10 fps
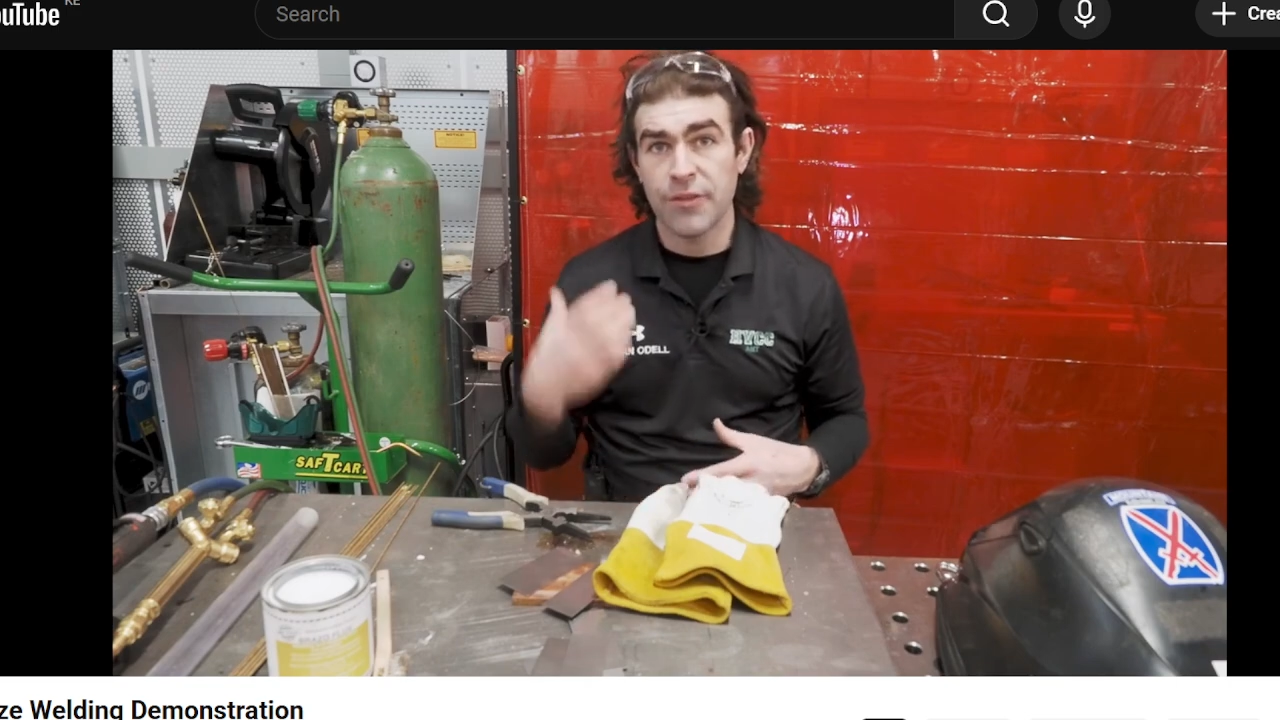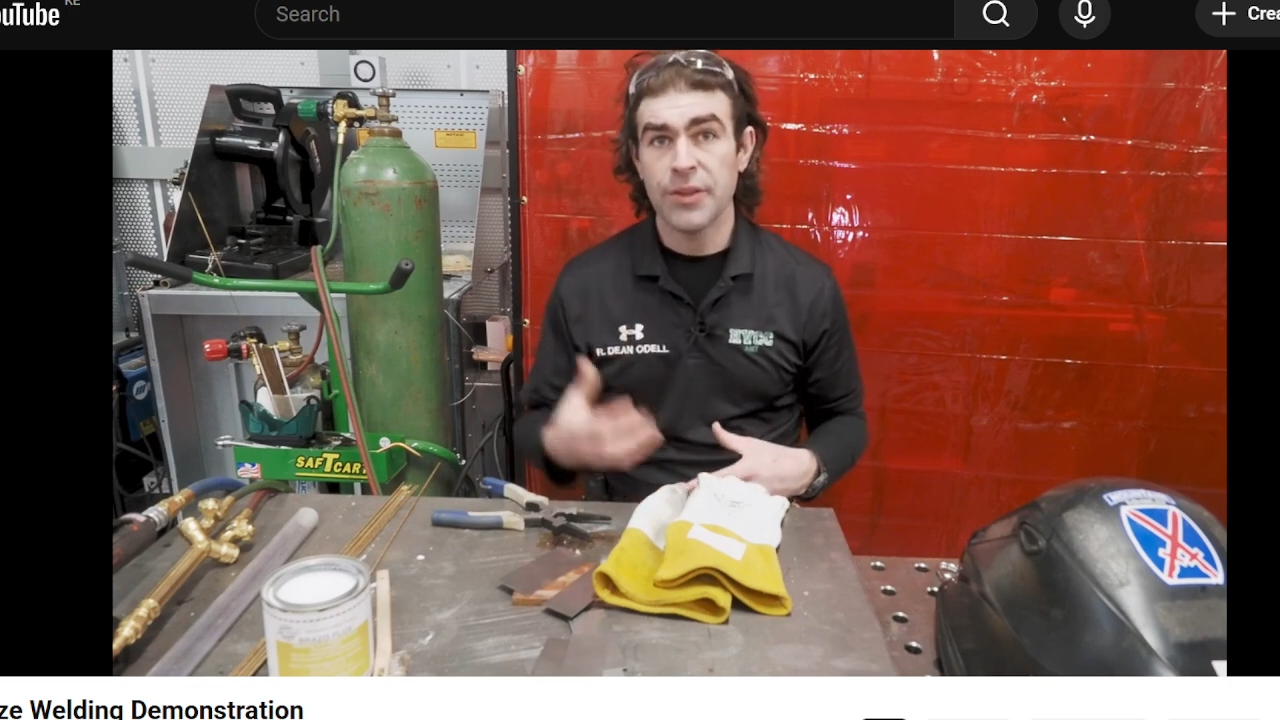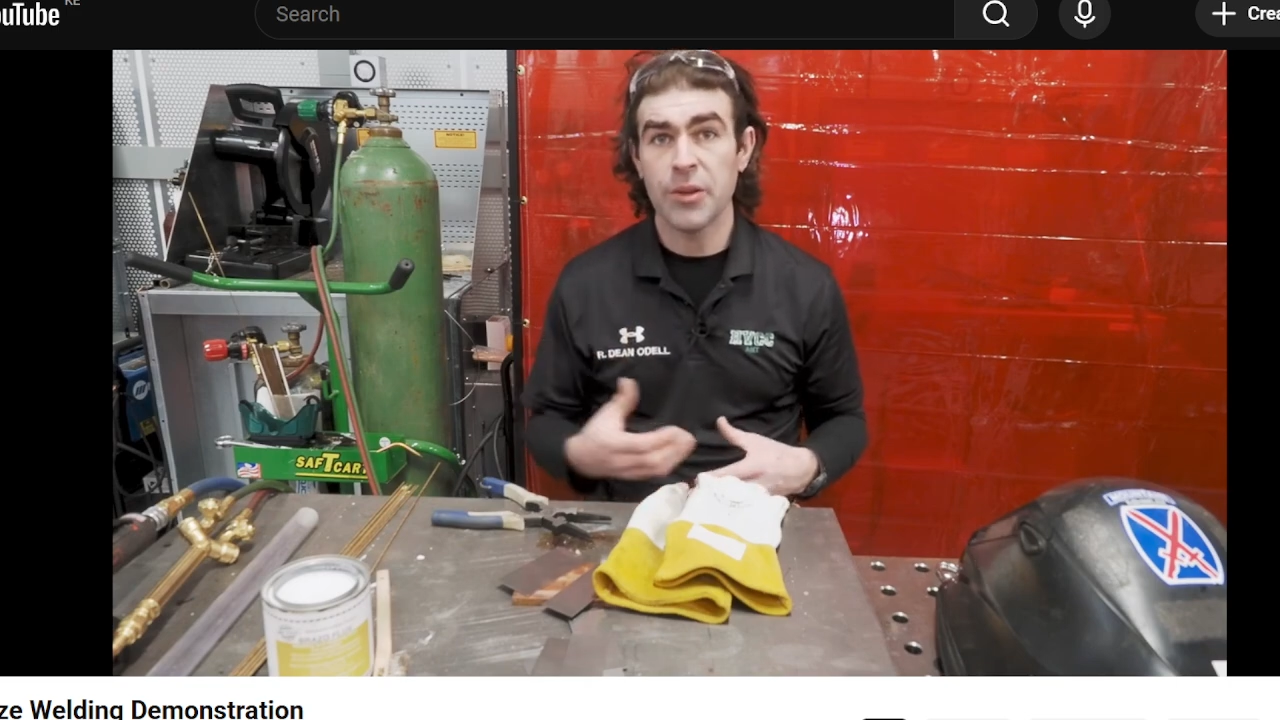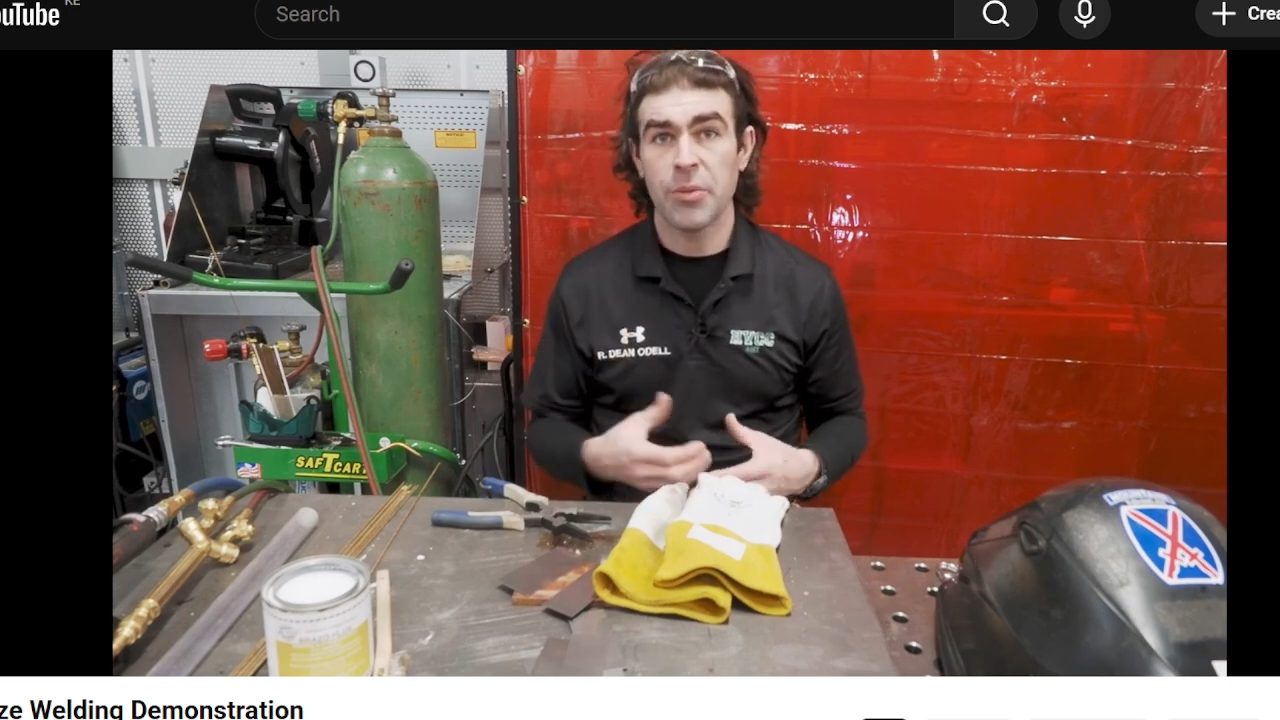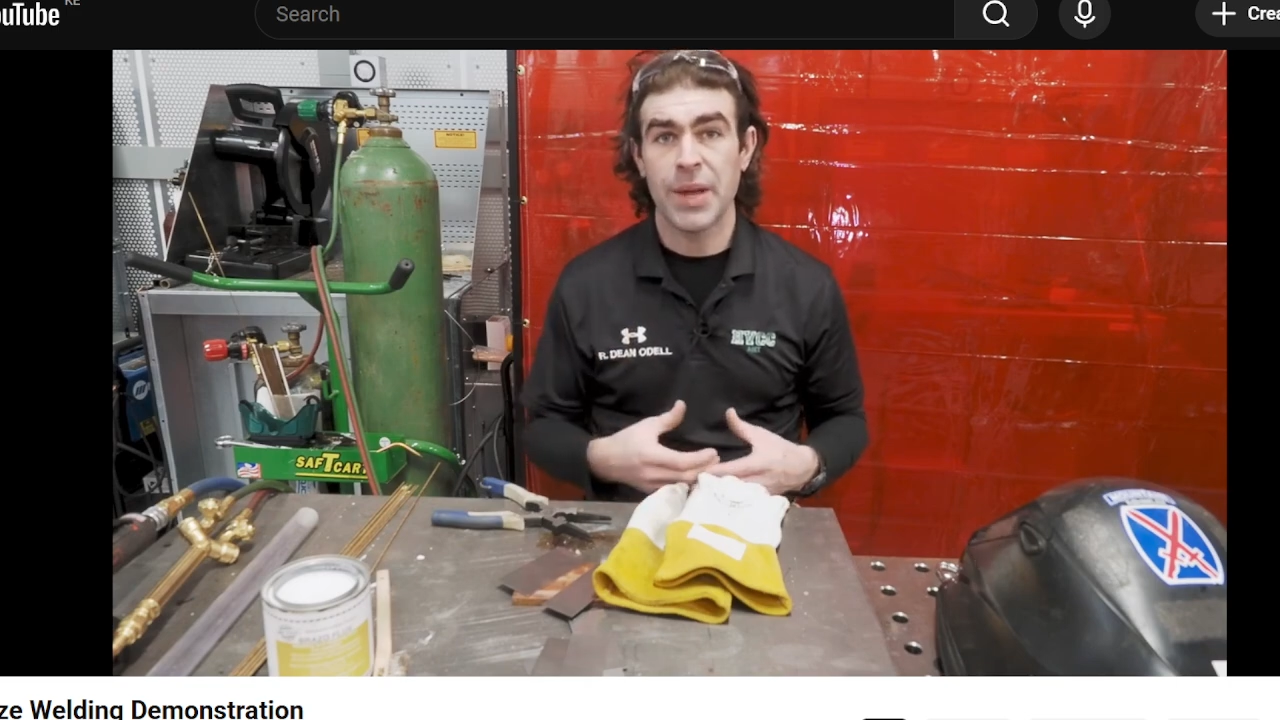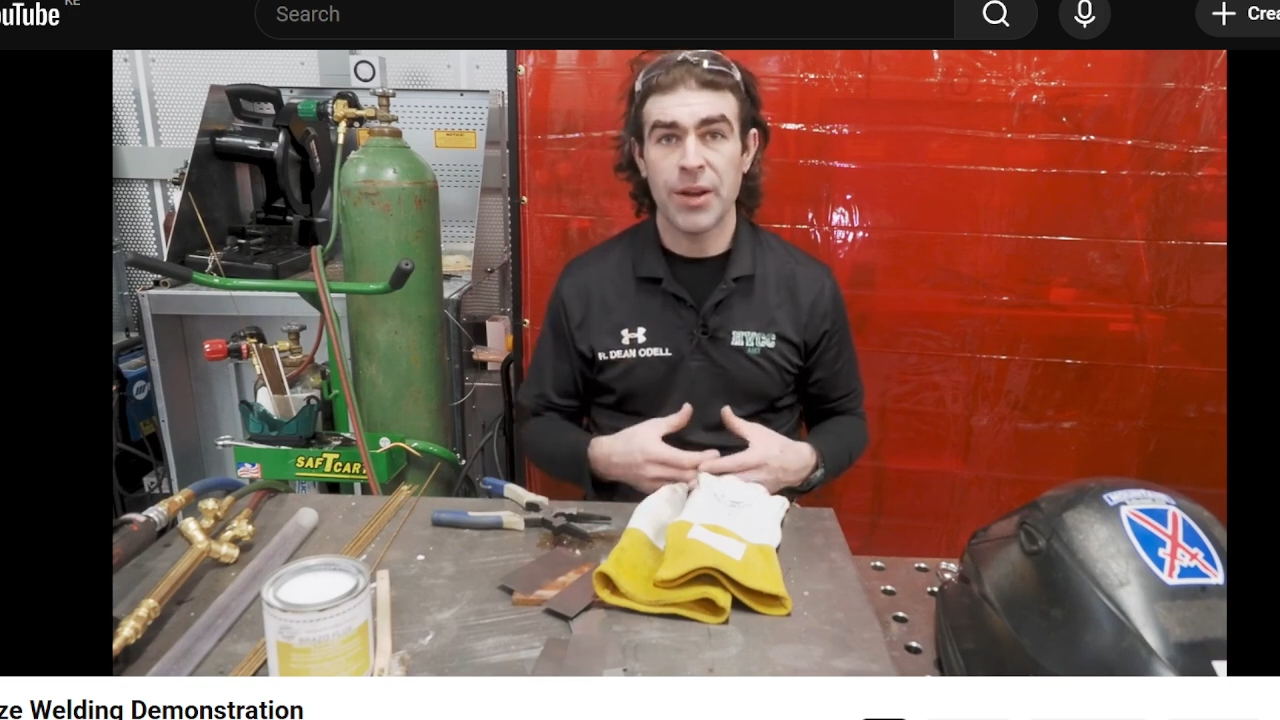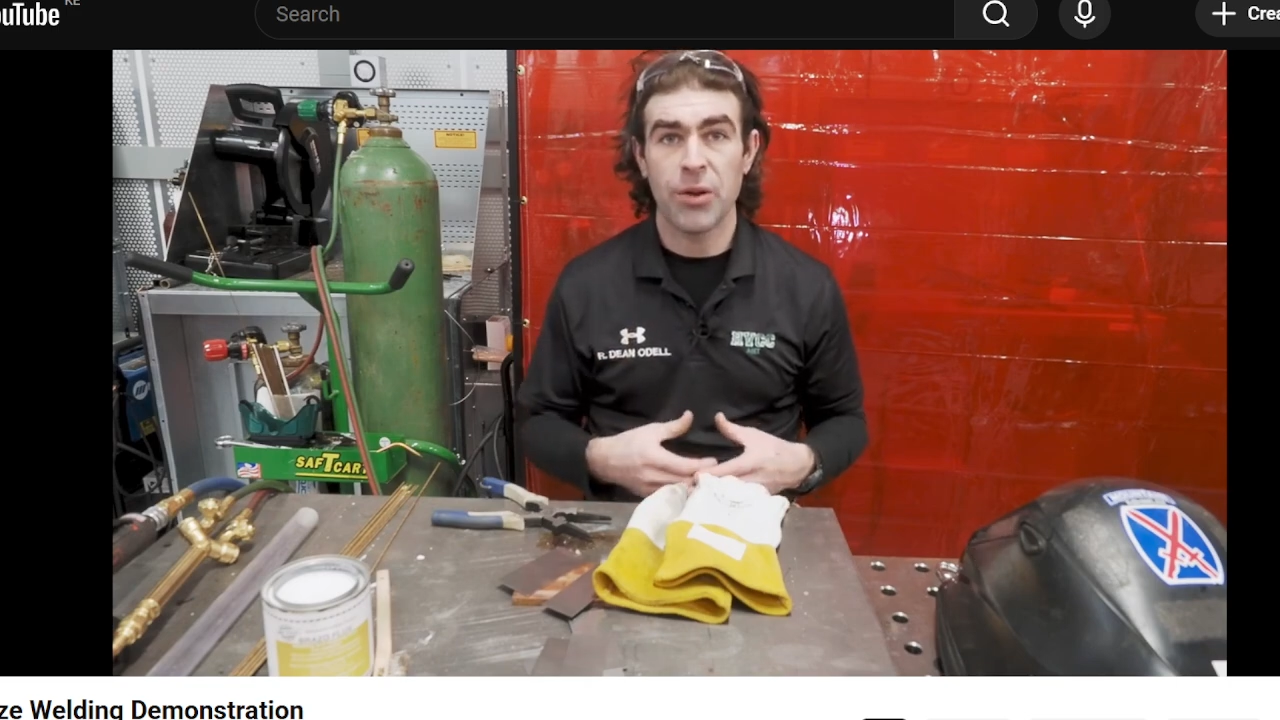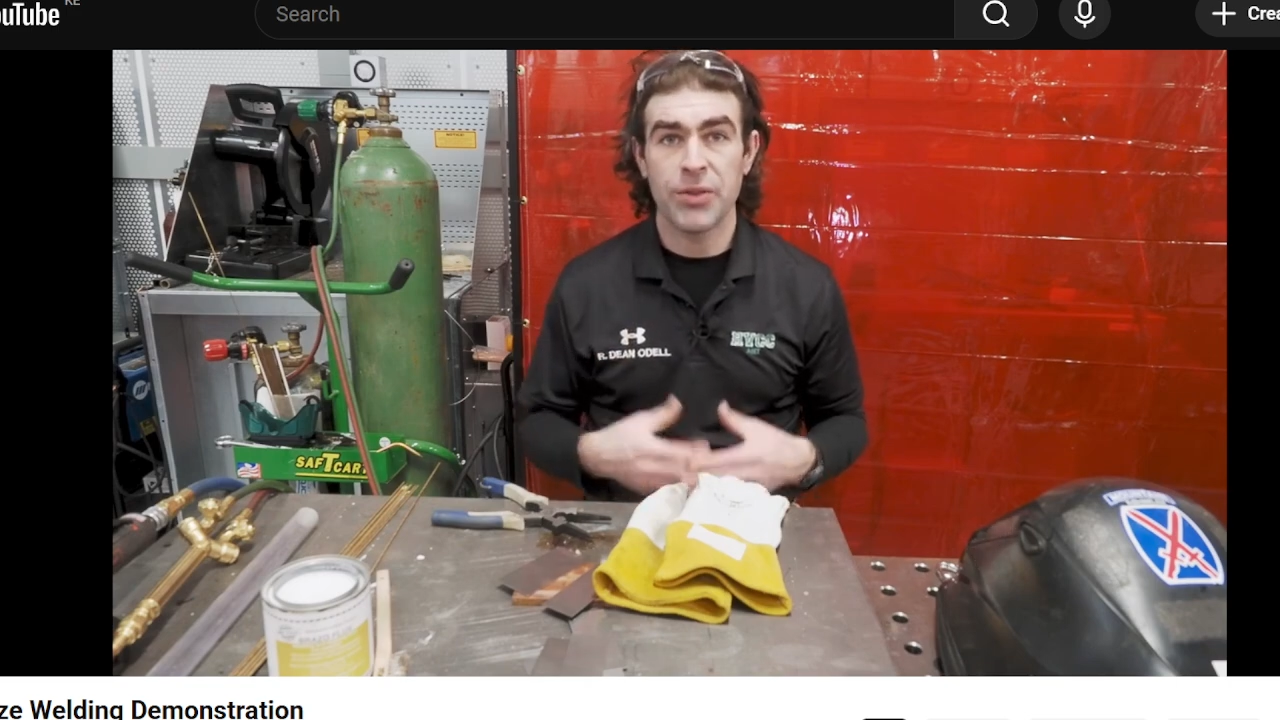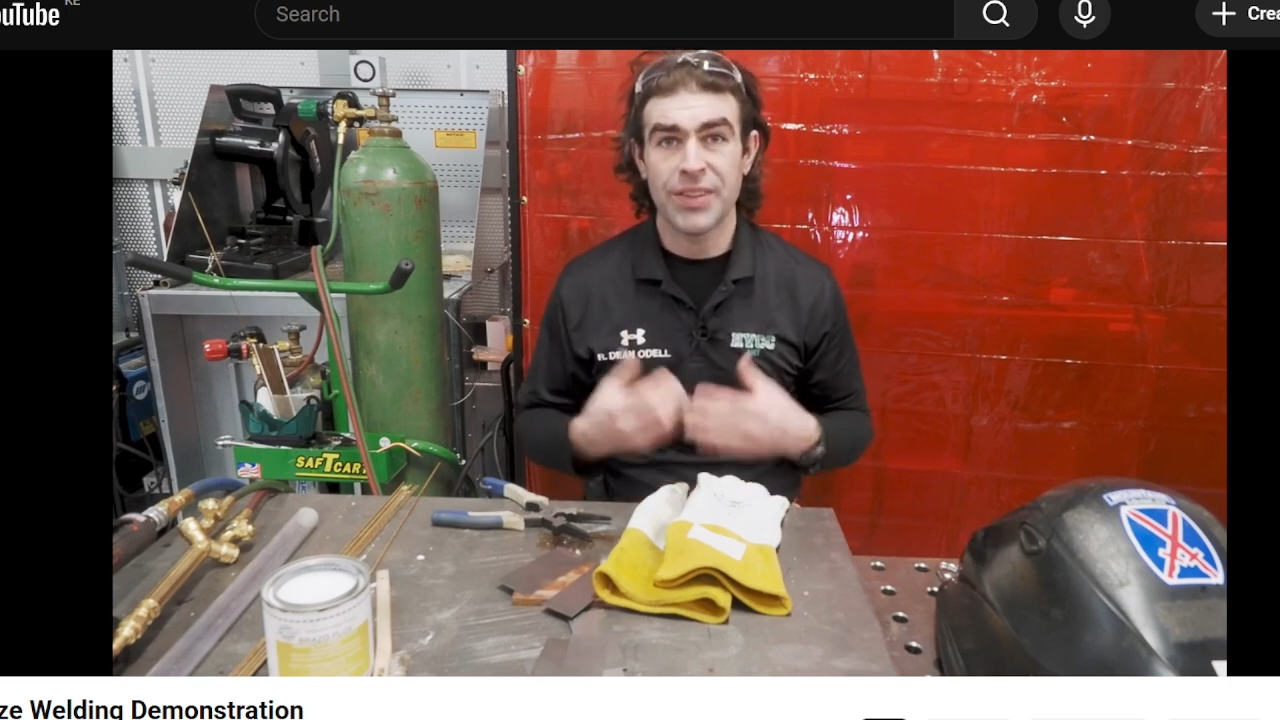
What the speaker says: filler metal